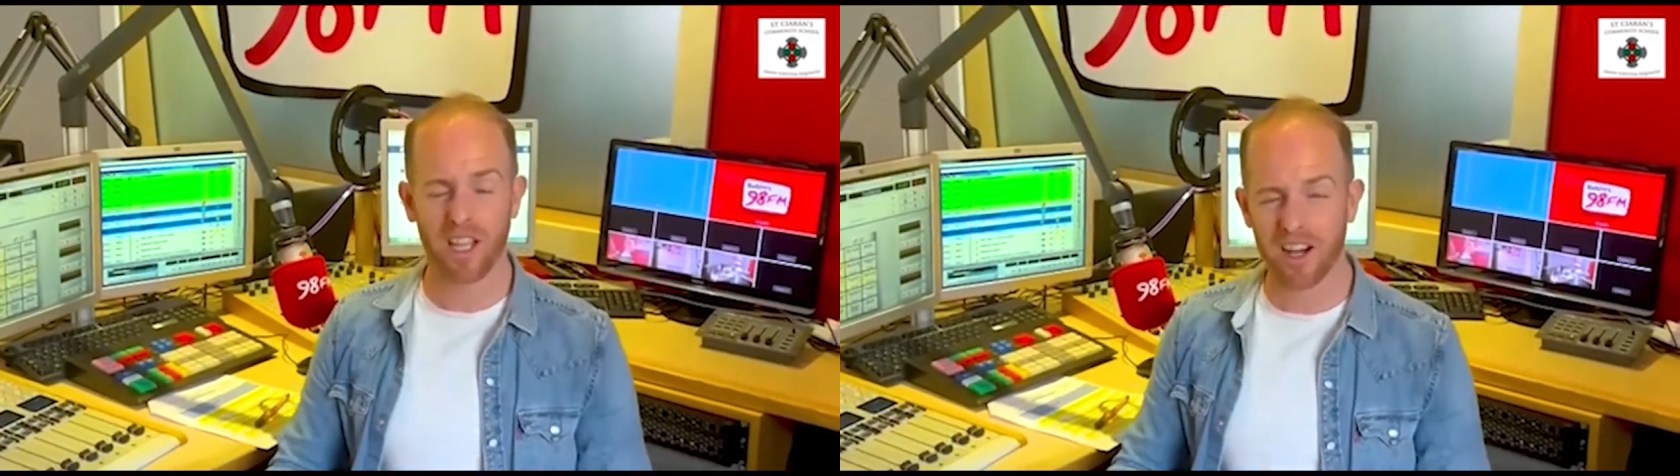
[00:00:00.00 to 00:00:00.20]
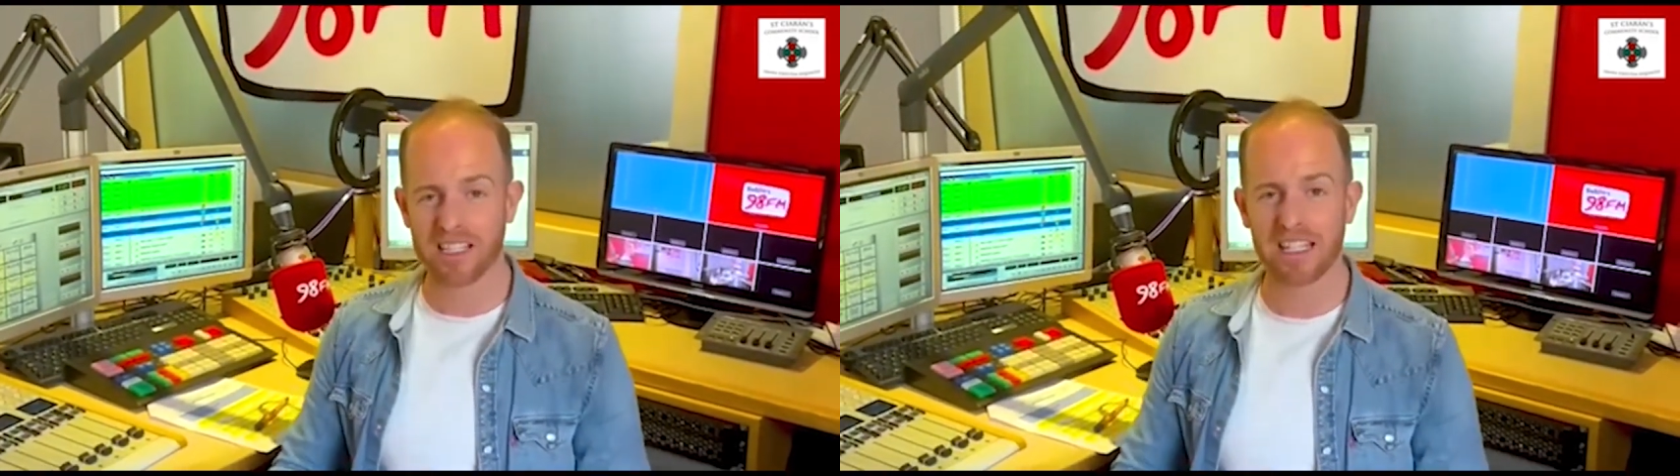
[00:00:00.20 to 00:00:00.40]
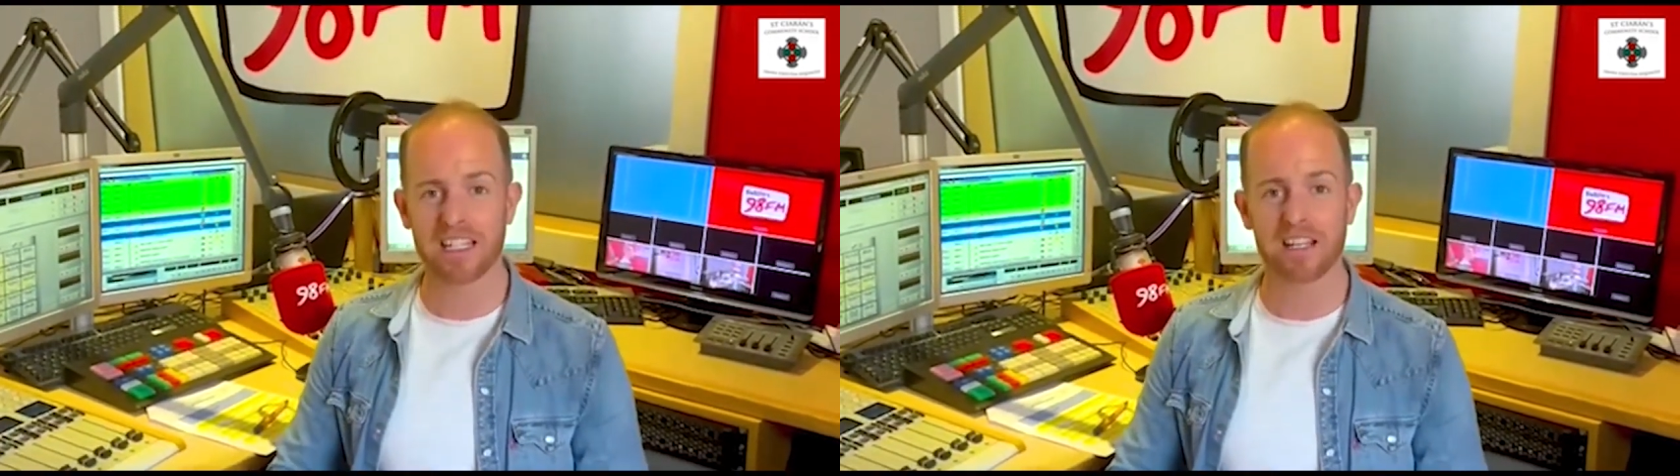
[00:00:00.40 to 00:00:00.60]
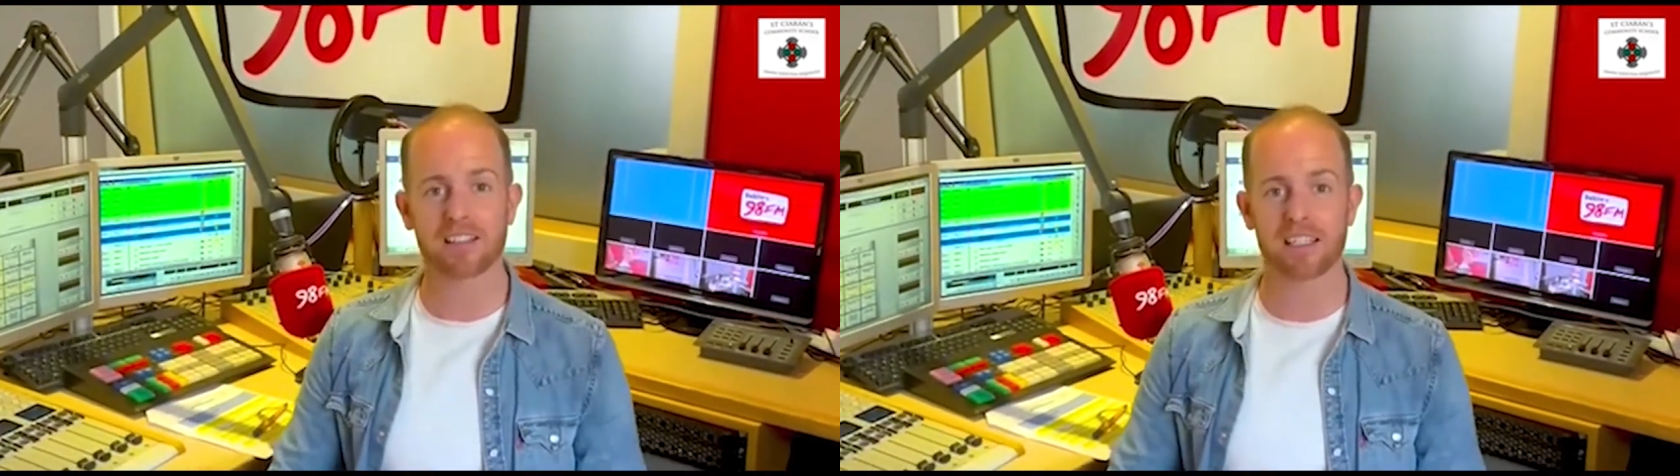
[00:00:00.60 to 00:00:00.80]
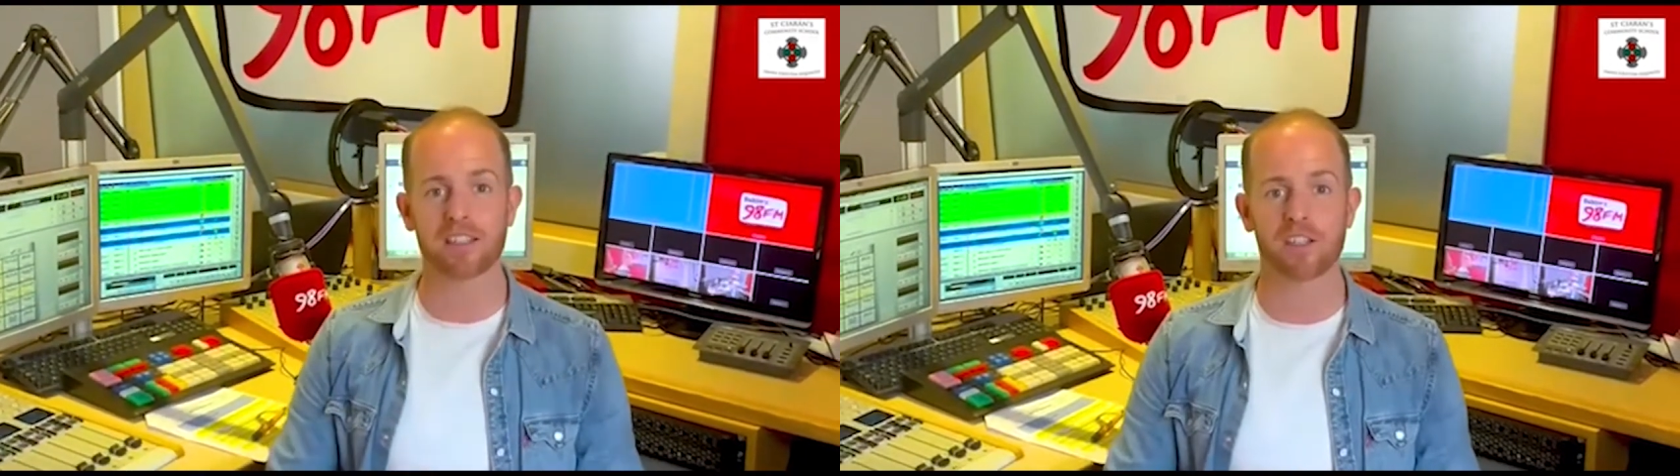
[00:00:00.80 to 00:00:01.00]
13
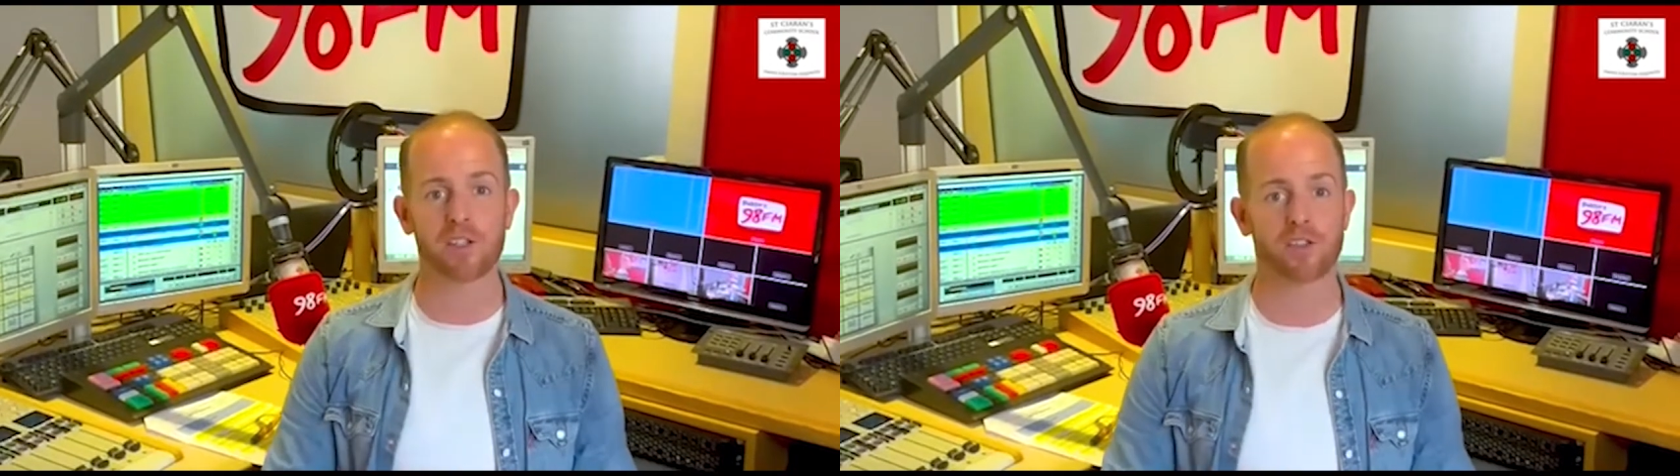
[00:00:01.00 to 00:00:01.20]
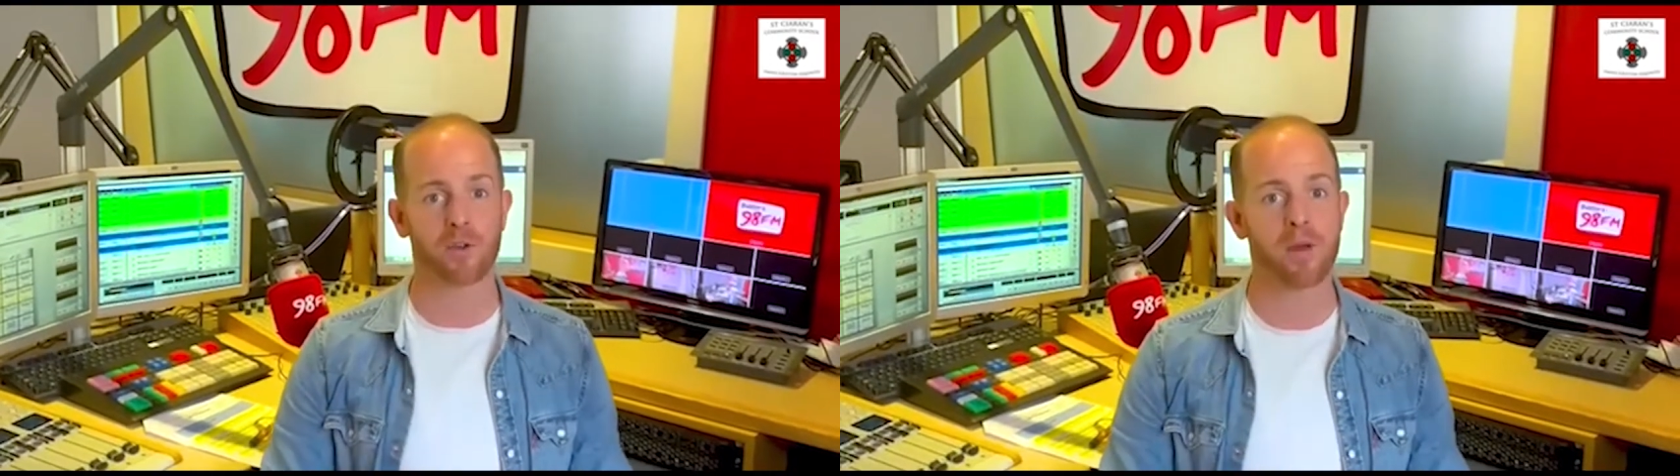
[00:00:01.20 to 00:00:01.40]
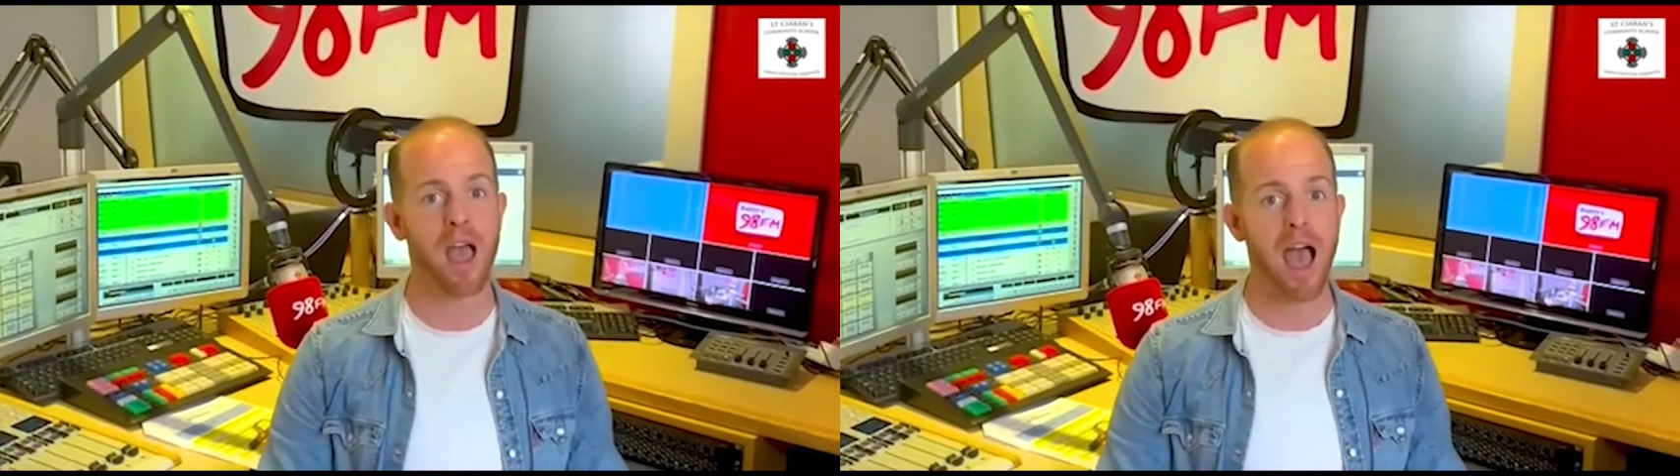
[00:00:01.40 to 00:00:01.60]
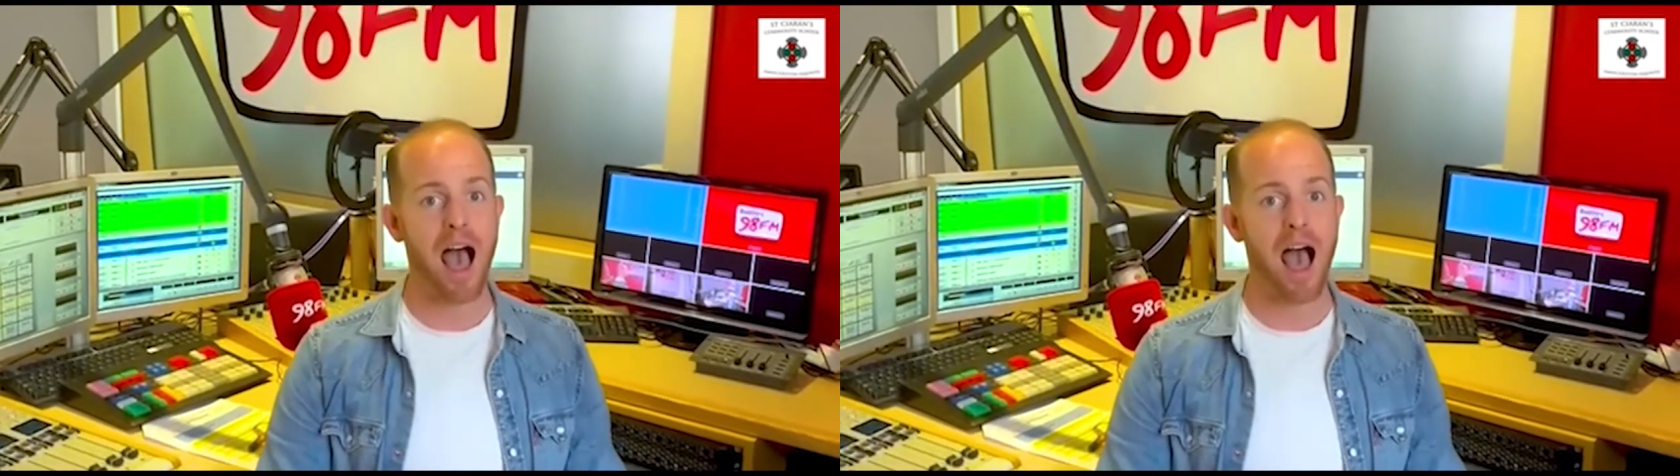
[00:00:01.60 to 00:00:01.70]
years in the newsroom,